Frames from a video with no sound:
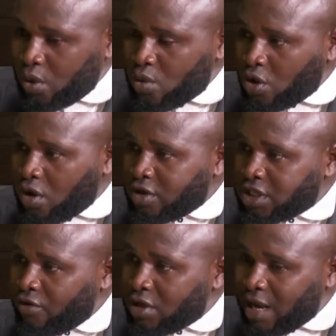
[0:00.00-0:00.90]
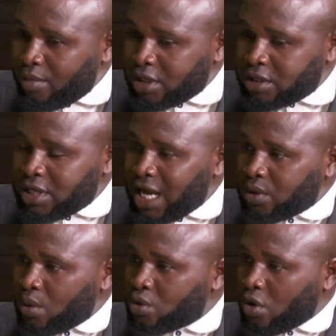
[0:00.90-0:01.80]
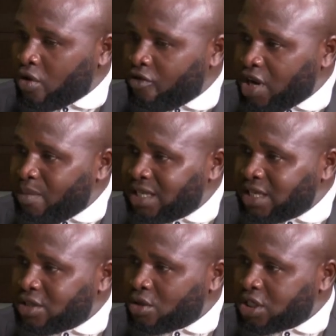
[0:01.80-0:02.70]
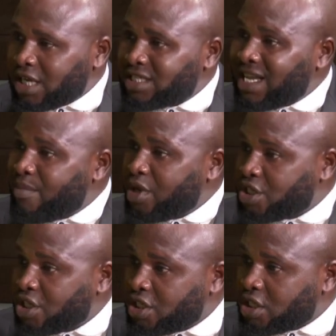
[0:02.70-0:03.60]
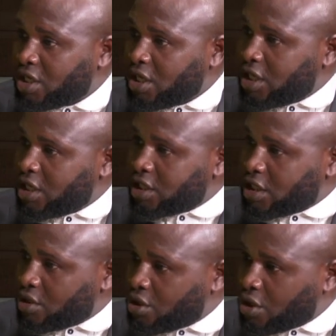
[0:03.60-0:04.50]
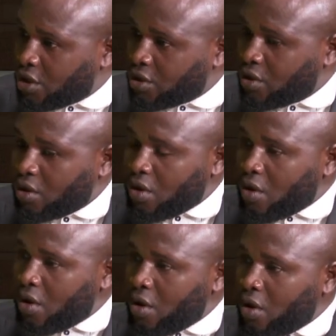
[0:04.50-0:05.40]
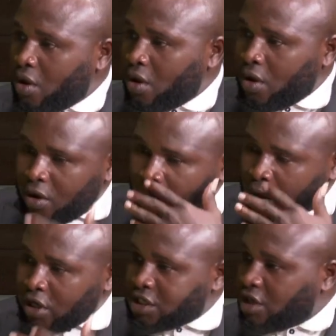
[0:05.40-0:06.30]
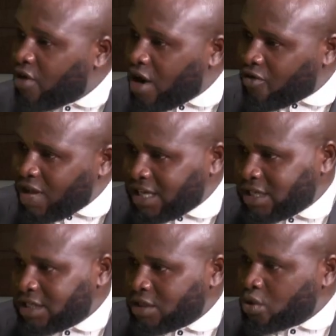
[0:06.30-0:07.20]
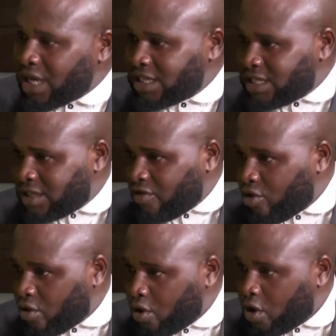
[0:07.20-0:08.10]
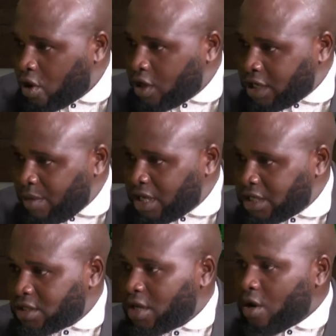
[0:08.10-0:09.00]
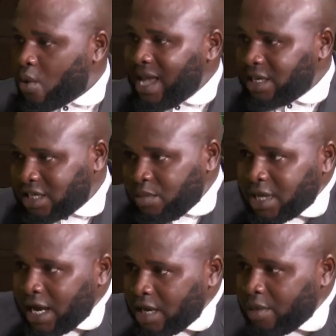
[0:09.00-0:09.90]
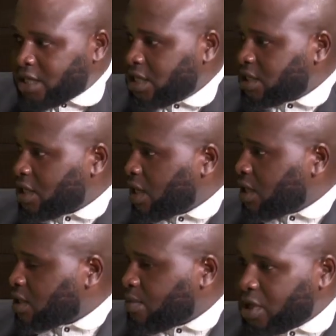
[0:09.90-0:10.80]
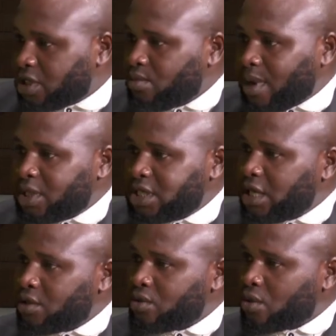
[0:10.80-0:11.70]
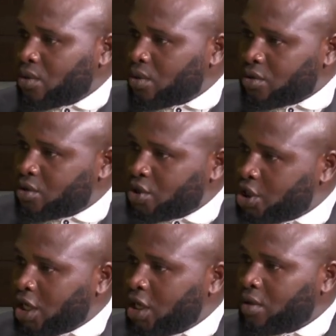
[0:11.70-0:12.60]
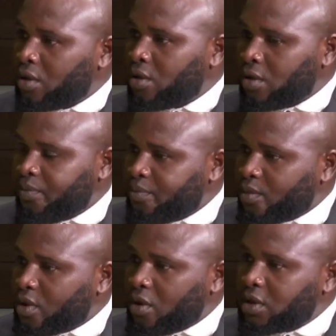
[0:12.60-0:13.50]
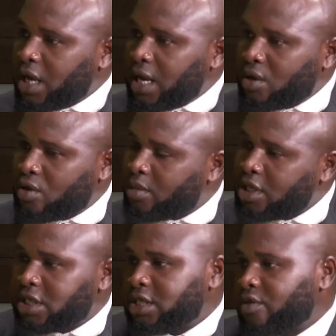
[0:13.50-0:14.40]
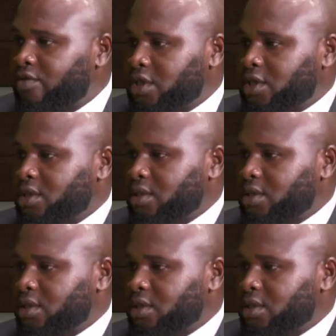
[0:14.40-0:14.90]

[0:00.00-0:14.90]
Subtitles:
when we talk of the civil liability, that's when we talk of remedies such as damages, restitution, or retrieval of licenses. Those are the civil remedies. While the criminal remedies, the person might be sent to jail or other community services.